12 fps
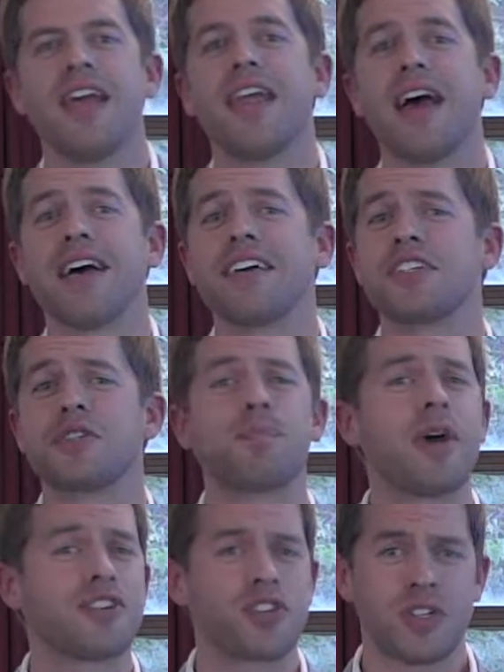Now,
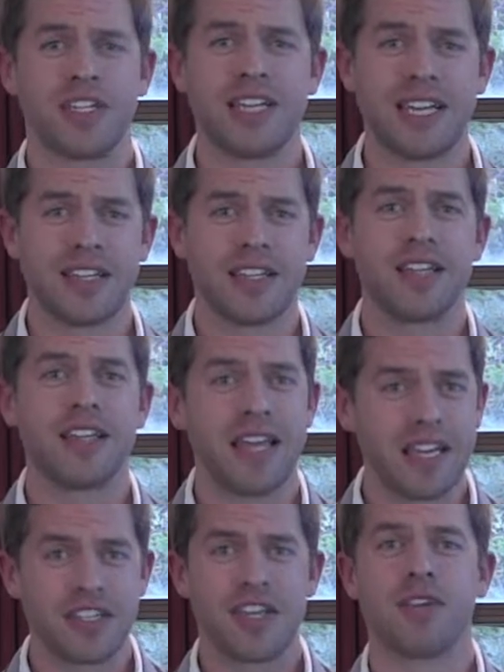especially
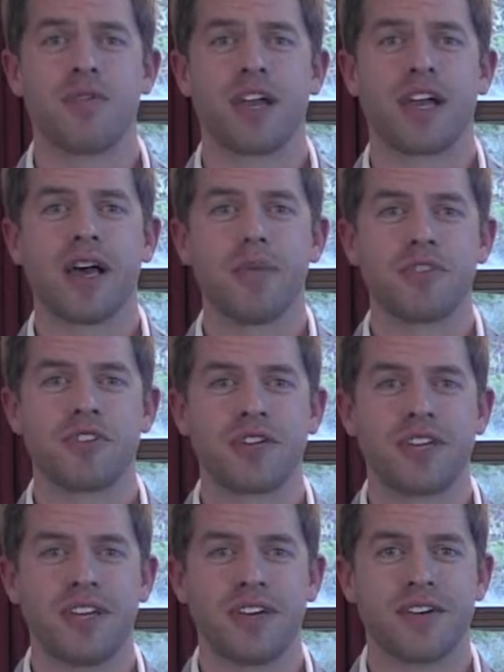LinkedIn when it comes to
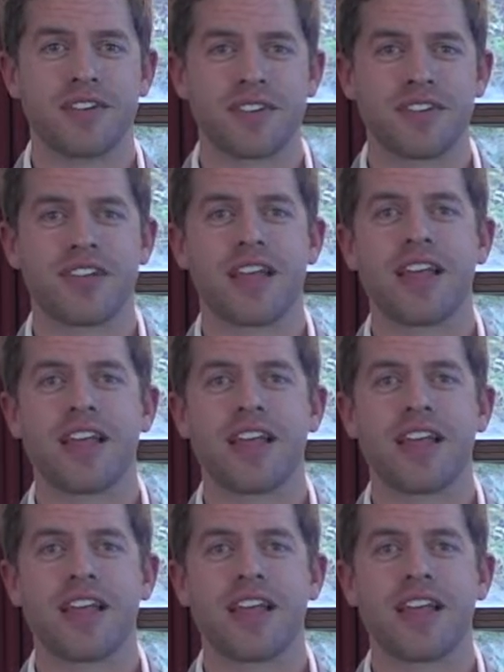leaders.